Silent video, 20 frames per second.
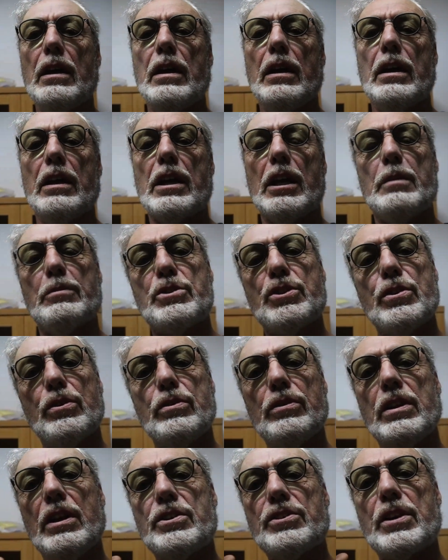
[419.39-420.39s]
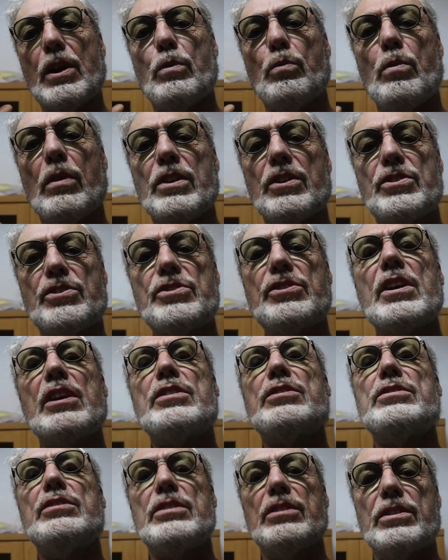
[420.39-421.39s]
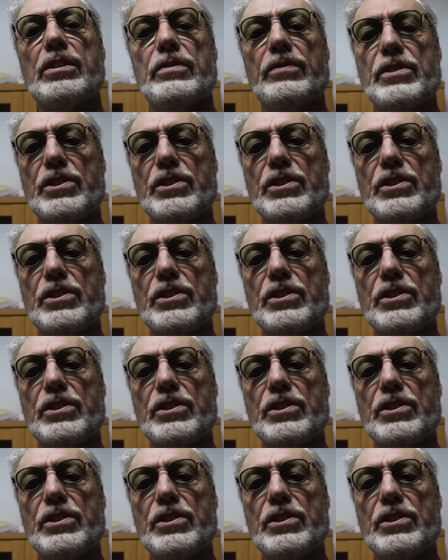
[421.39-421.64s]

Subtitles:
and I'm shooting this at 1/60th of a